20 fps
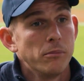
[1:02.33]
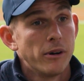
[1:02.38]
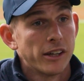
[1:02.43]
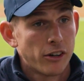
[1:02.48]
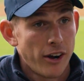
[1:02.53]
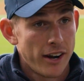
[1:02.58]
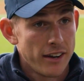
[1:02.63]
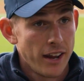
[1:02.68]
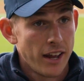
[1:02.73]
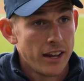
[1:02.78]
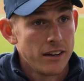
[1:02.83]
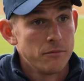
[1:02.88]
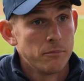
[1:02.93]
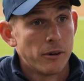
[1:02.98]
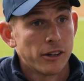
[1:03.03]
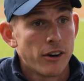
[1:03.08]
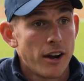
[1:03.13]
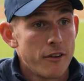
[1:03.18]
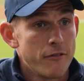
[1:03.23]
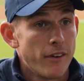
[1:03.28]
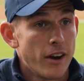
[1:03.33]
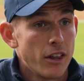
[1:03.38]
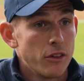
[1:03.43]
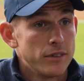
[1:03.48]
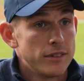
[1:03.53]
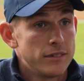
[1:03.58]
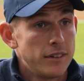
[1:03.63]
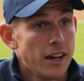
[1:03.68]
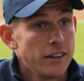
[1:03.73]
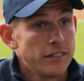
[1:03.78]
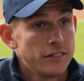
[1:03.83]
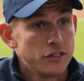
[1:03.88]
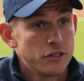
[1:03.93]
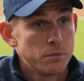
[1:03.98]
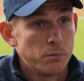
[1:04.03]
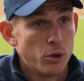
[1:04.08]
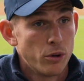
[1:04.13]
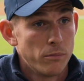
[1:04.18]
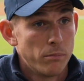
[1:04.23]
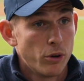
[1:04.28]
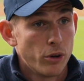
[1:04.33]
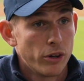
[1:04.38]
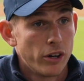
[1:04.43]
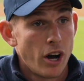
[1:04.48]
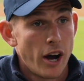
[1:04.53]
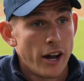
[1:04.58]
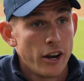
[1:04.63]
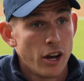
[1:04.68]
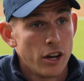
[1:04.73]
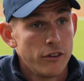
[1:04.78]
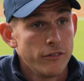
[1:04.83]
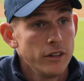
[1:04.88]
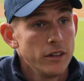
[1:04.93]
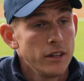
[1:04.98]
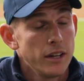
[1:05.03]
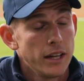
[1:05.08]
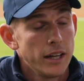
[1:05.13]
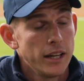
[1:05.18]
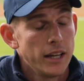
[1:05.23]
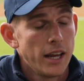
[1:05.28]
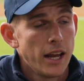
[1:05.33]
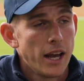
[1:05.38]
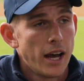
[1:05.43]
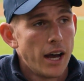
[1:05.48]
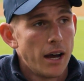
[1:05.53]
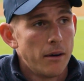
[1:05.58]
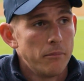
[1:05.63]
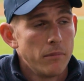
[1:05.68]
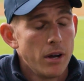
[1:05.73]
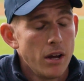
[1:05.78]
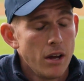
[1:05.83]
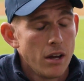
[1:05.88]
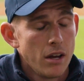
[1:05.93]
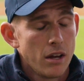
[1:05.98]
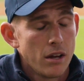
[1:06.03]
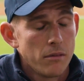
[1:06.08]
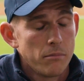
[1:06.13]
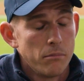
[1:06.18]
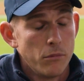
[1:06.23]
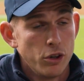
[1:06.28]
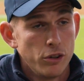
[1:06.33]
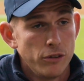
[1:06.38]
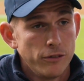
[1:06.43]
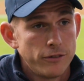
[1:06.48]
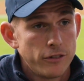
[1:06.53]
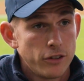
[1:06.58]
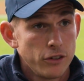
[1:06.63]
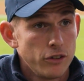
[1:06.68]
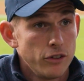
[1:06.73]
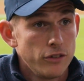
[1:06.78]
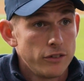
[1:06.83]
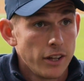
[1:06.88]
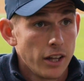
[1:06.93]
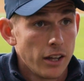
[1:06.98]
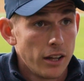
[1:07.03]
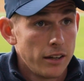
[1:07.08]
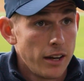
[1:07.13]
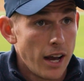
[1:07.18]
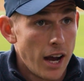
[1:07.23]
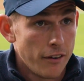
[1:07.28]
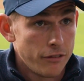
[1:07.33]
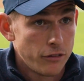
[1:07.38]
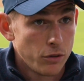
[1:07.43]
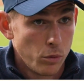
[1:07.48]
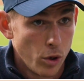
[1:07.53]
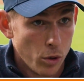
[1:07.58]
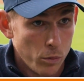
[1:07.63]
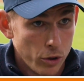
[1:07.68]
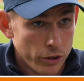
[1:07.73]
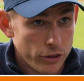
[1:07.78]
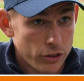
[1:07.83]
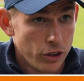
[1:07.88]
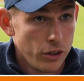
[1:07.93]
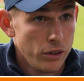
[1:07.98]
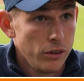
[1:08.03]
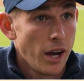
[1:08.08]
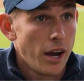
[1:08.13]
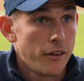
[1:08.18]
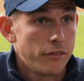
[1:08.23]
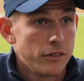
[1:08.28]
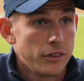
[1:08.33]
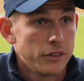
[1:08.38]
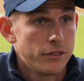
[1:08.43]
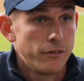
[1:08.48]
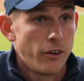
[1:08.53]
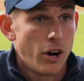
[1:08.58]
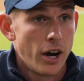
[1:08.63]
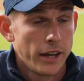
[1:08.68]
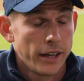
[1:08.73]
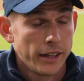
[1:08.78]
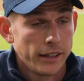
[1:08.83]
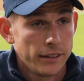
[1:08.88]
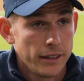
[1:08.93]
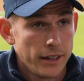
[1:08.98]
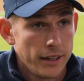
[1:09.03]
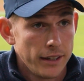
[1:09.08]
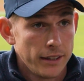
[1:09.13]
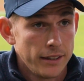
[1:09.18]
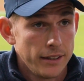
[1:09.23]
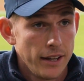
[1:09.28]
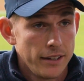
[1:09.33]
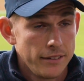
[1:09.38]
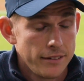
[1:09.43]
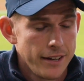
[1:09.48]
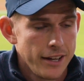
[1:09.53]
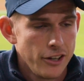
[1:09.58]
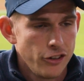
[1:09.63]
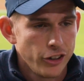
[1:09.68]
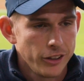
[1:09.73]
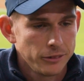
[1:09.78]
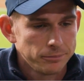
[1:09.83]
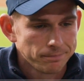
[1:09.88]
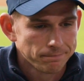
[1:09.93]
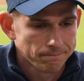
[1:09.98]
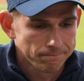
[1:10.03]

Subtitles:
My grandfather was Dutch. He was born in Eindhoven. He moved to New Zealand after World War II, after he was fighting in Indonesia.